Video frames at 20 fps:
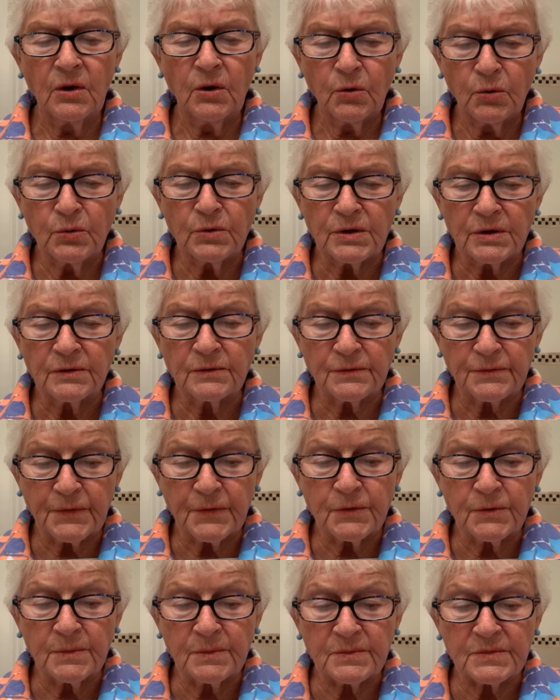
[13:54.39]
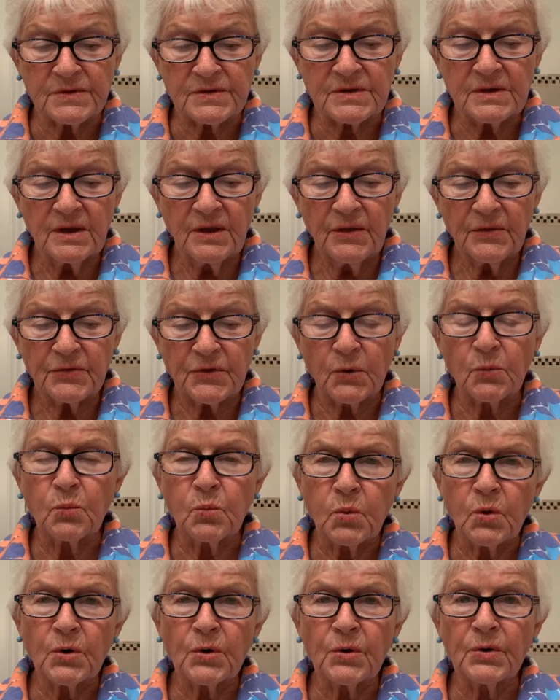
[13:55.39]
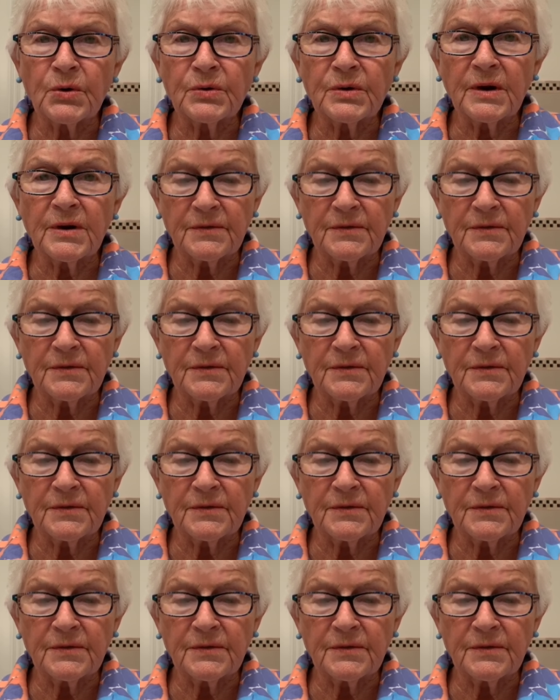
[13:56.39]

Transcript: who confirms the word